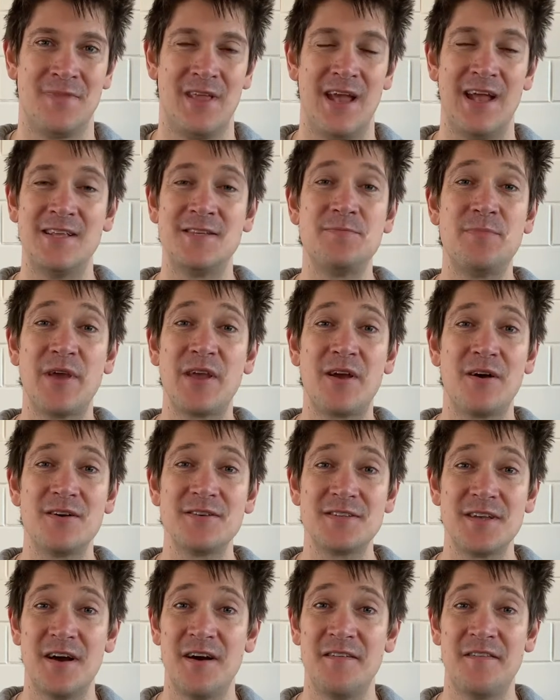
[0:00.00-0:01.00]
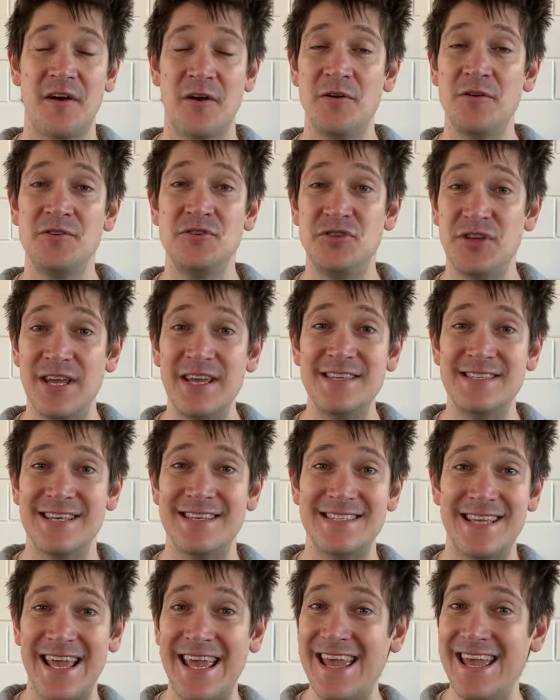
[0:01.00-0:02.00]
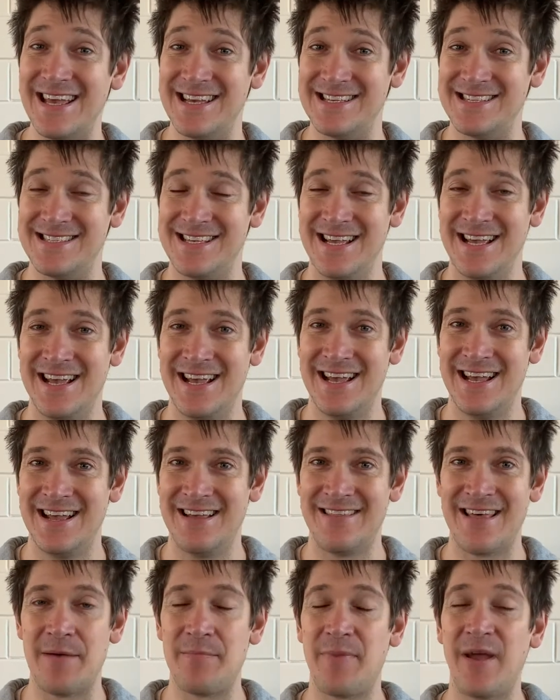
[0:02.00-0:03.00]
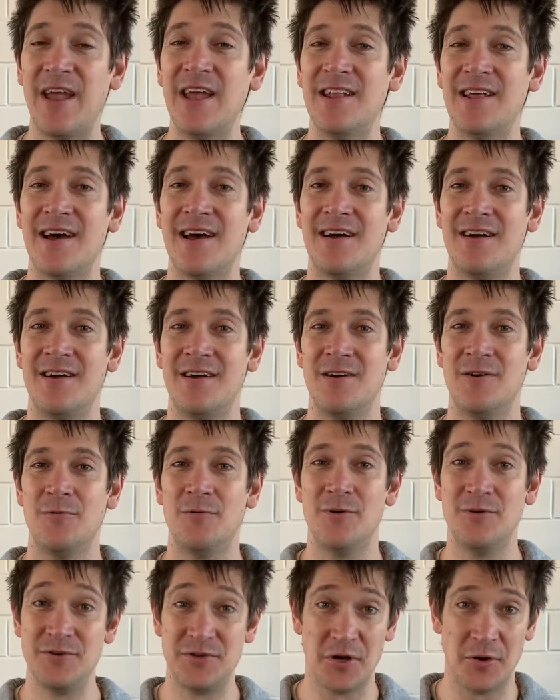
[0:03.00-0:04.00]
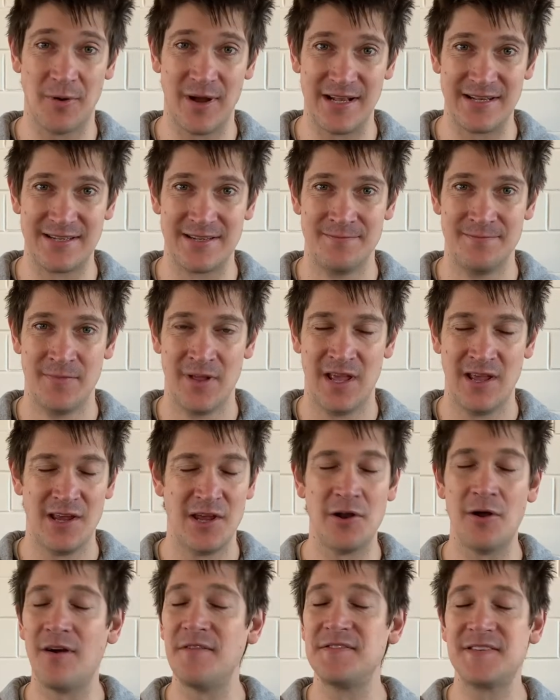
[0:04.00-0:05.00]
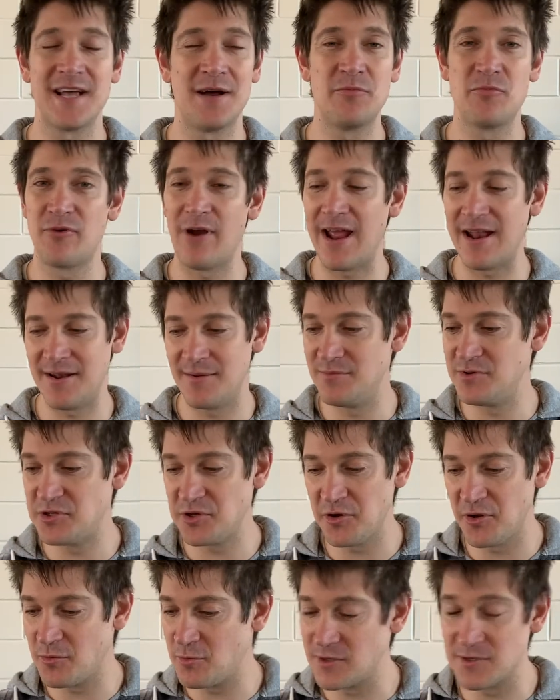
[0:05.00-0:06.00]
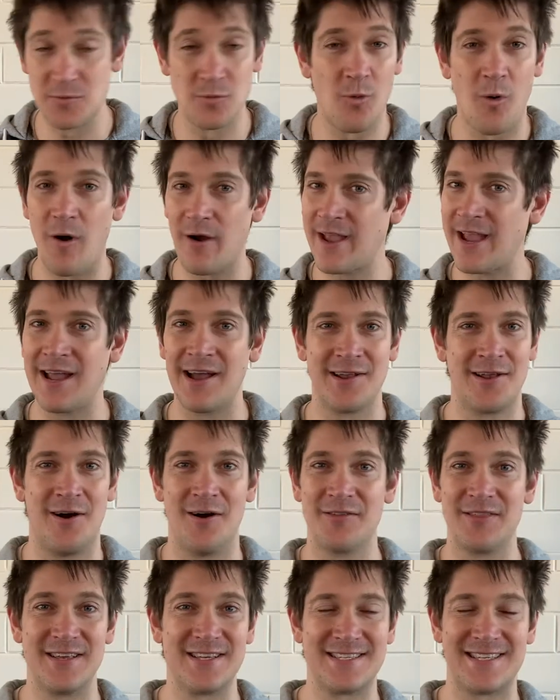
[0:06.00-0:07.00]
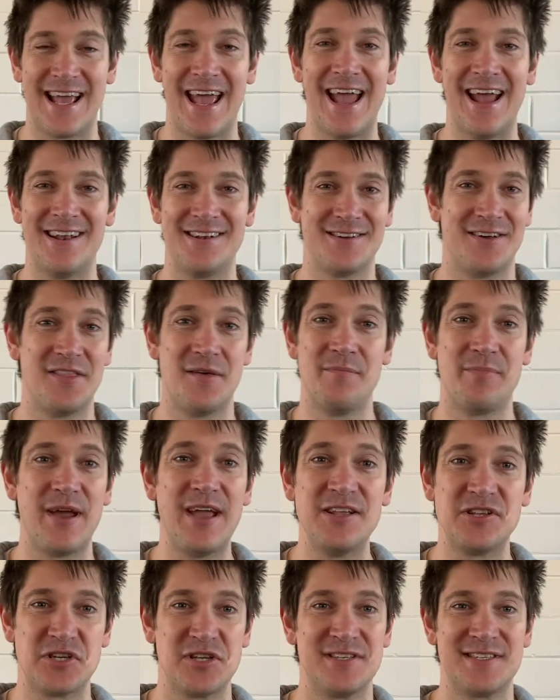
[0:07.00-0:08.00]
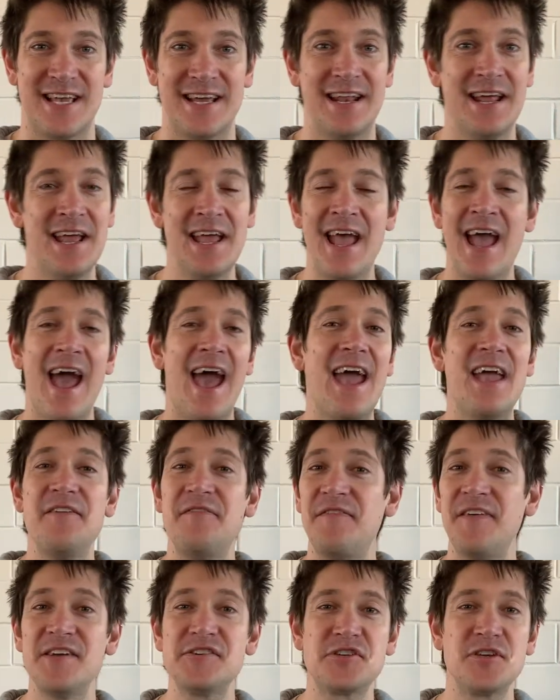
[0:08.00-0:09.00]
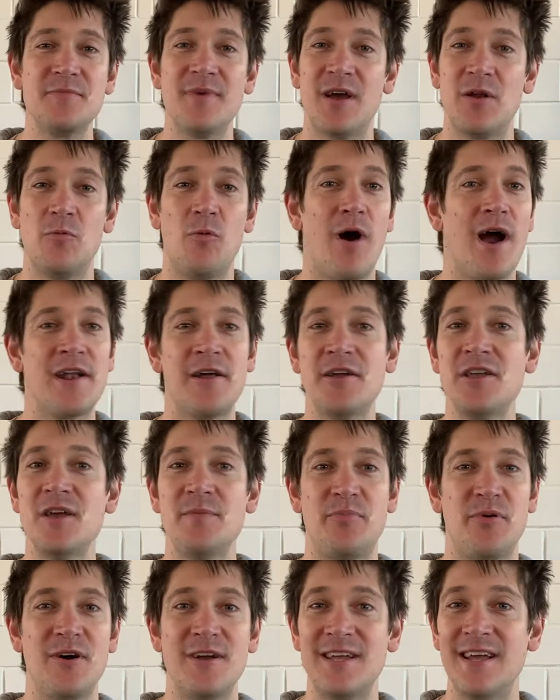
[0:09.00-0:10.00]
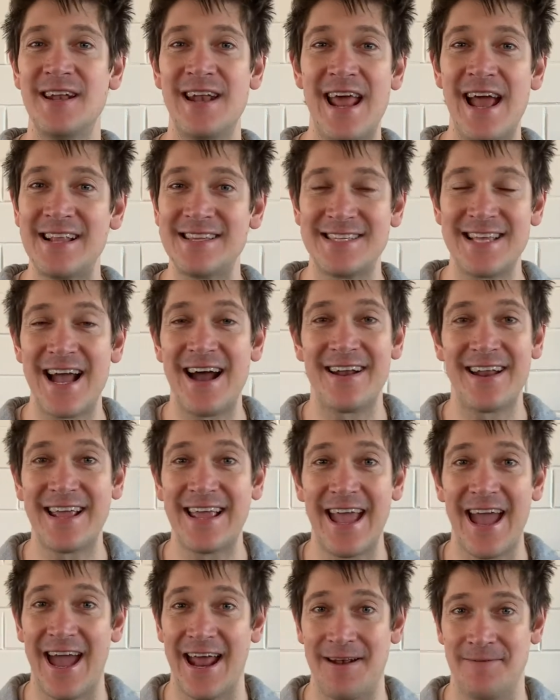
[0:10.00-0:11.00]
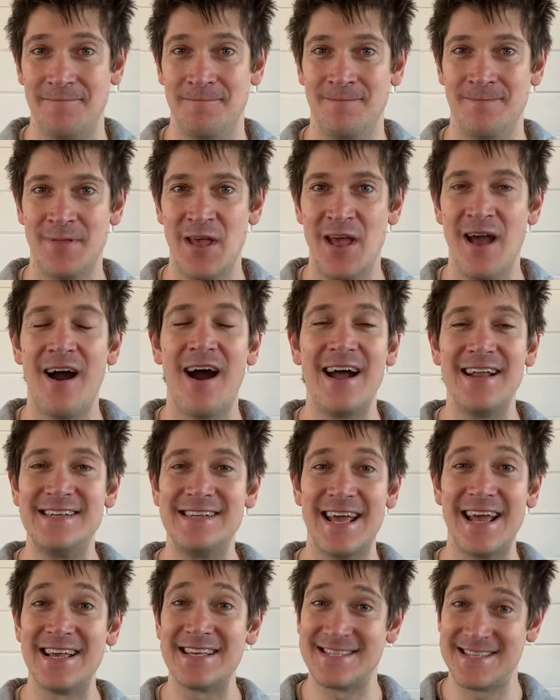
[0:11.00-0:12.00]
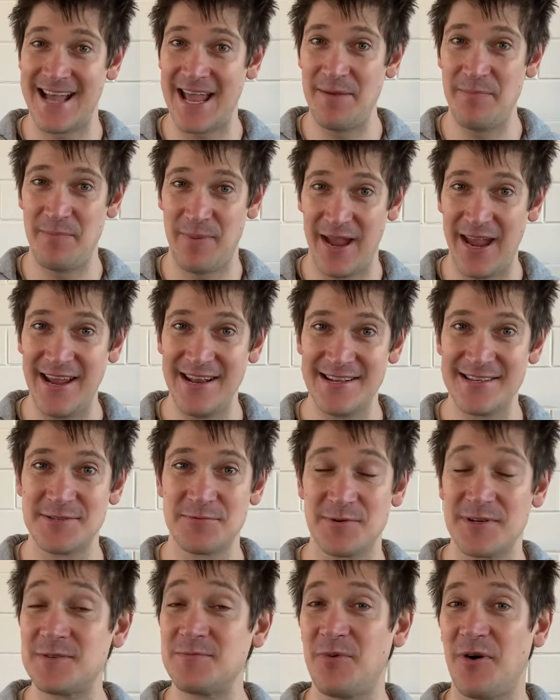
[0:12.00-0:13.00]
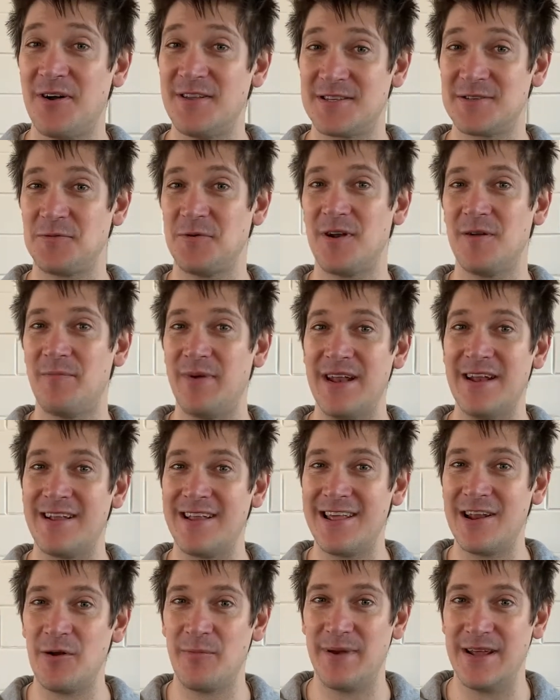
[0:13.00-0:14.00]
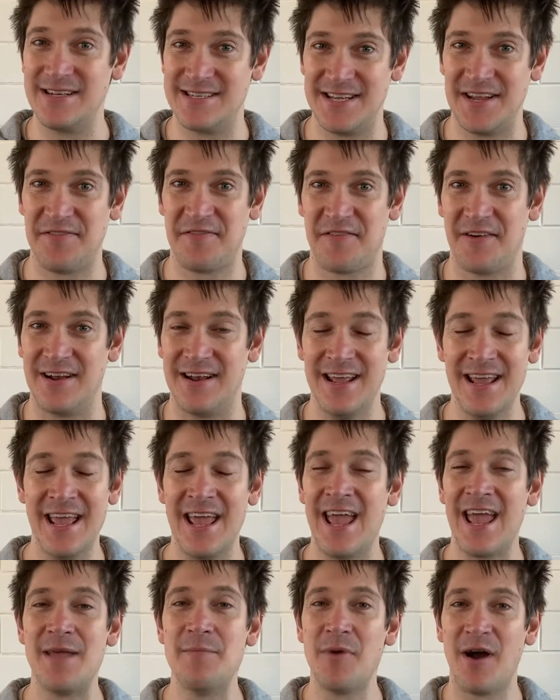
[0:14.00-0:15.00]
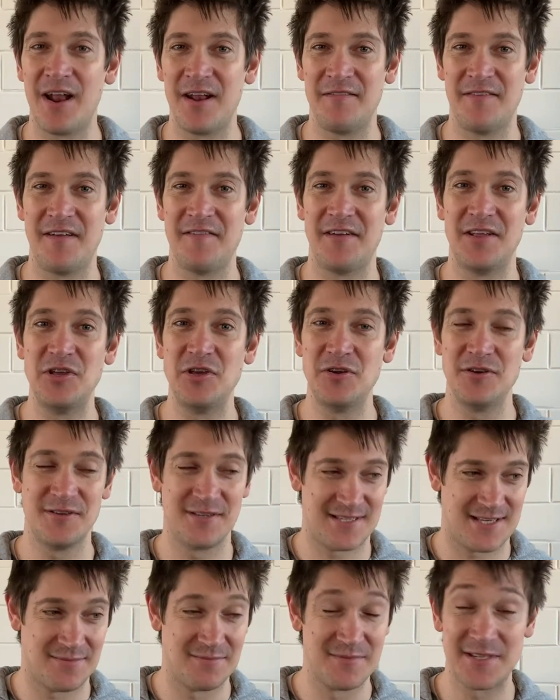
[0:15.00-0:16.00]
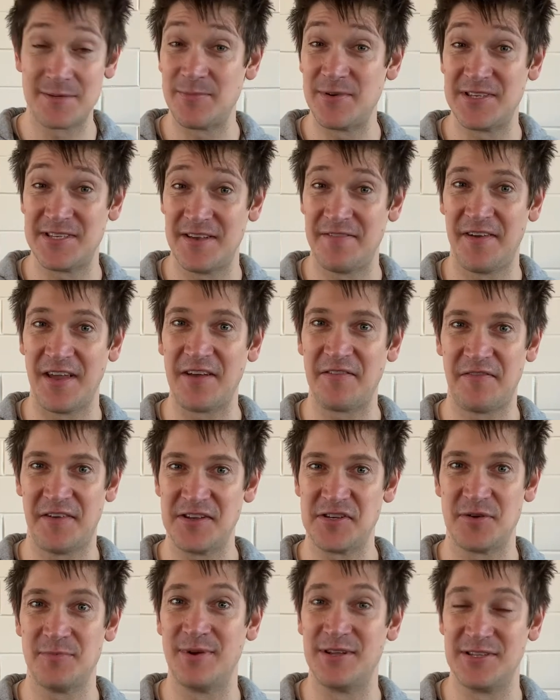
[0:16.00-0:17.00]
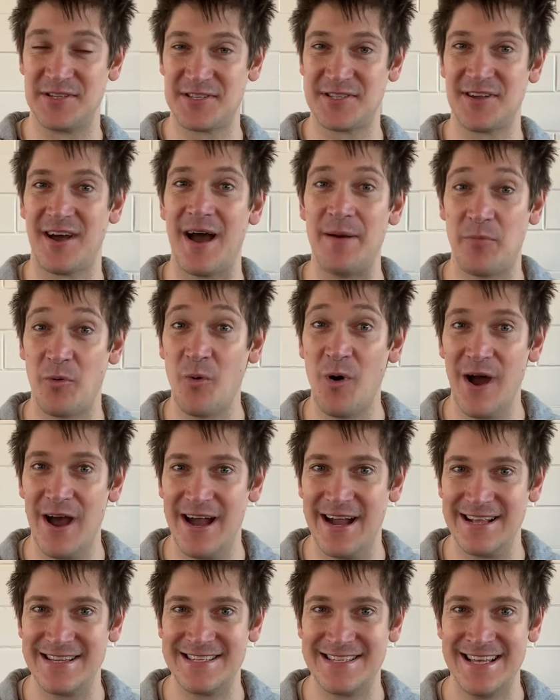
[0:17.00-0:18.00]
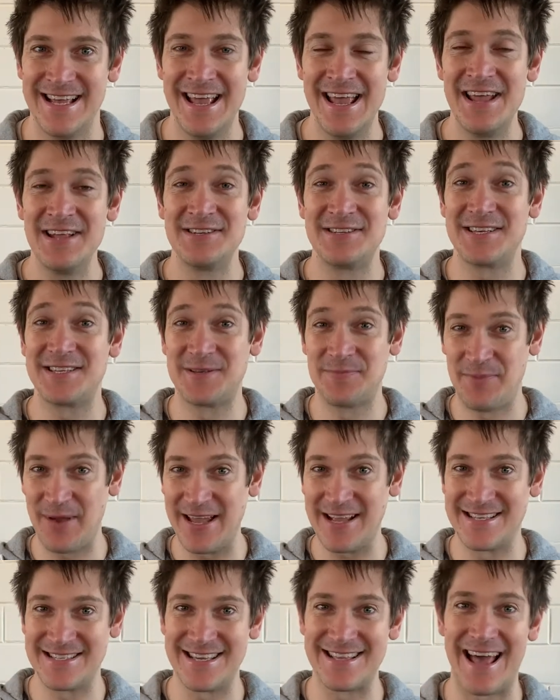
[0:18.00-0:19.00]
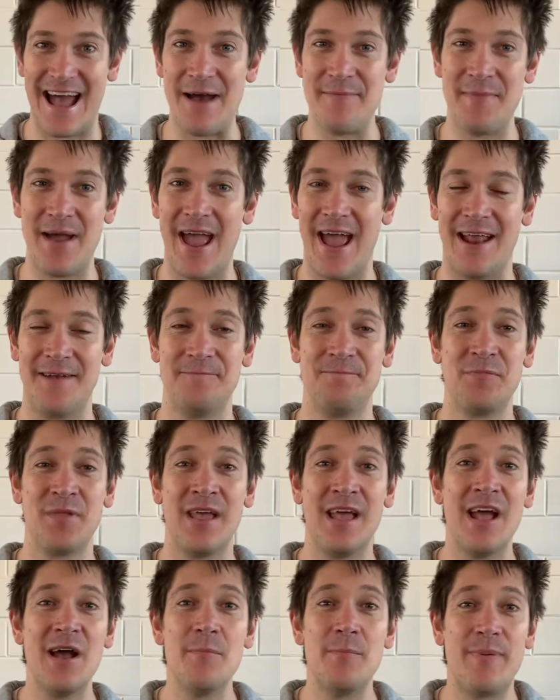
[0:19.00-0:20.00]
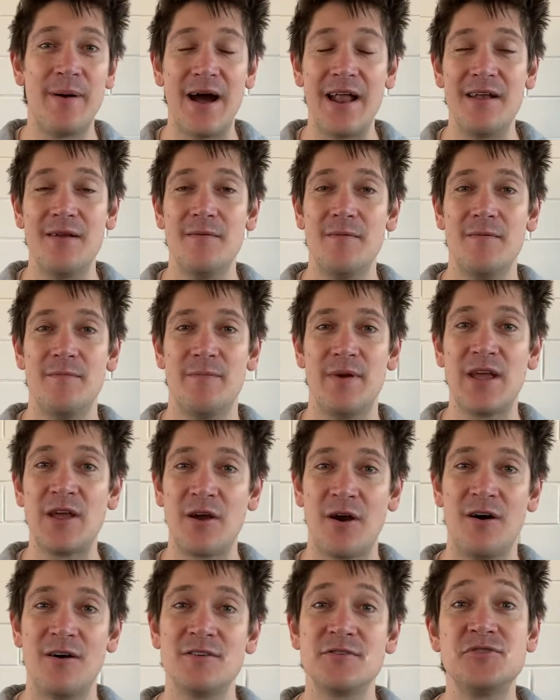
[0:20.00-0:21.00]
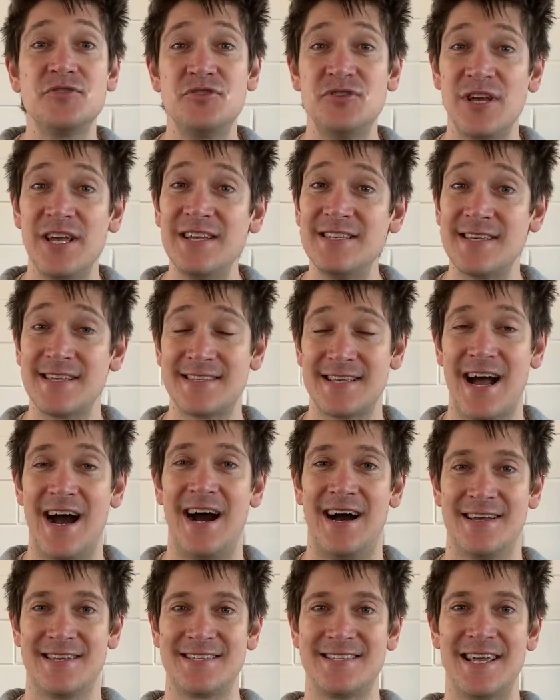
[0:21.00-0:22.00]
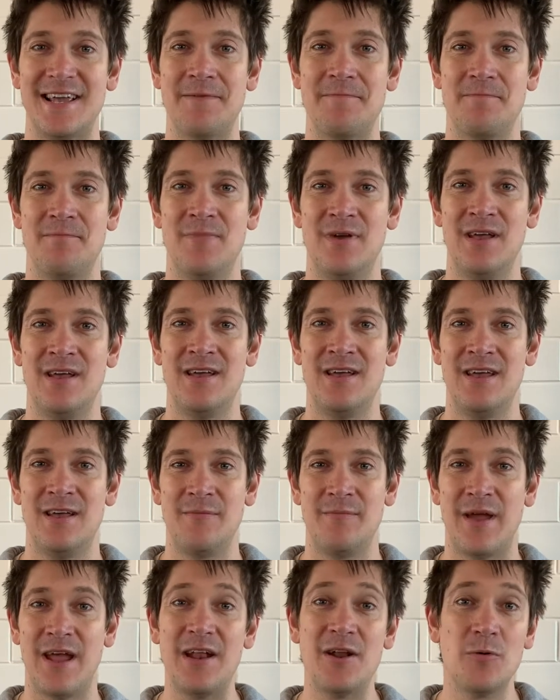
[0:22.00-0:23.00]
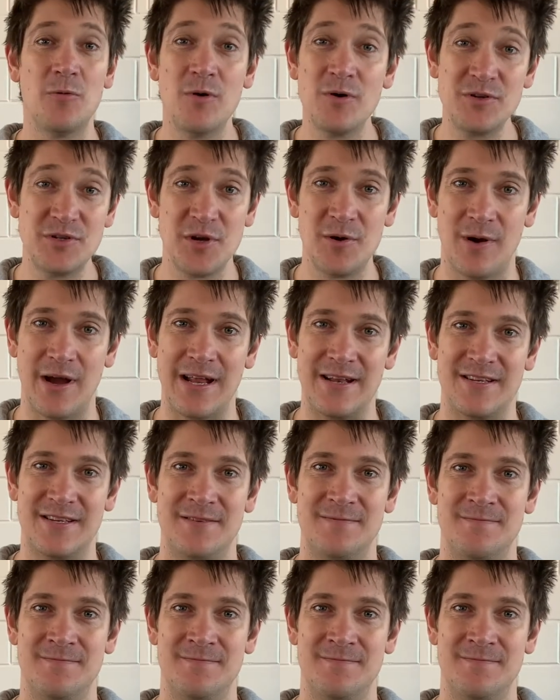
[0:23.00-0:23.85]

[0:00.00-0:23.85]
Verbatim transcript: It's because of who Jesus is that Peter will do it. You know, if some random dude was walking along the sand on the beach and said, Hey, fisherman, why don't you put your nets out again? I dare say Peter's response would have been a little bit different. He might have even used some specific fisherman's type words to speak to that man. But because Jesus asked him, Peter will do it.